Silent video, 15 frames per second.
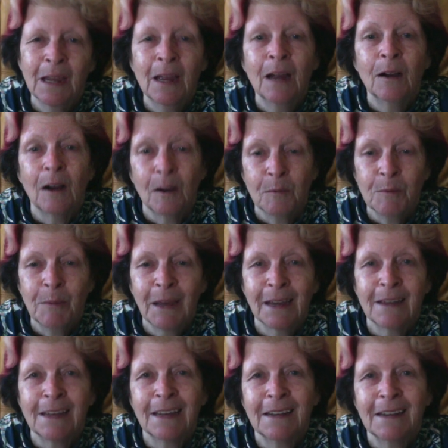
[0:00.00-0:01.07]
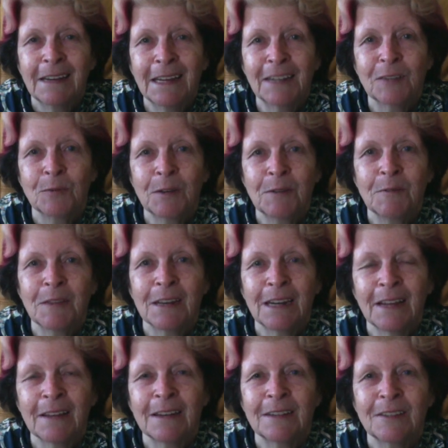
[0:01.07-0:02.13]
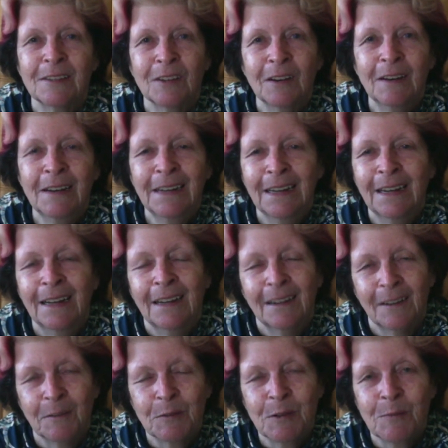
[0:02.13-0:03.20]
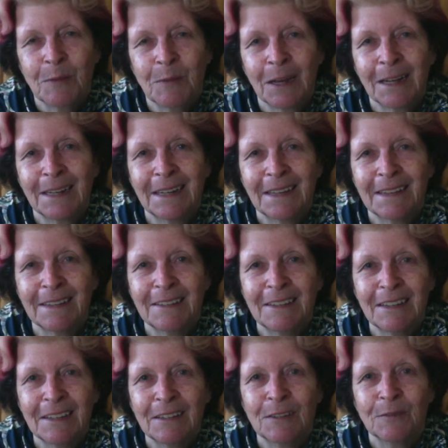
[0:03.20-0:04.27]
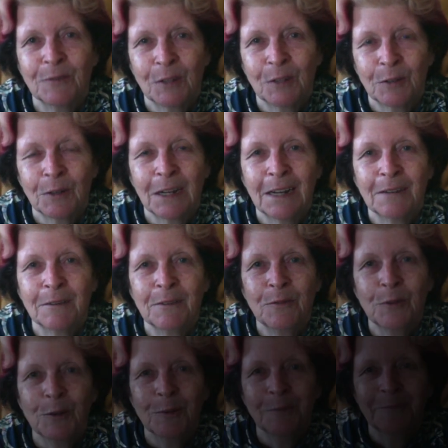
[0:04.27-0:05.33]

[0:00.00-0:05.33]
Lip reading: I'll be back again next week with another design. I'm Kim Bailey, and this is Floral Art Review.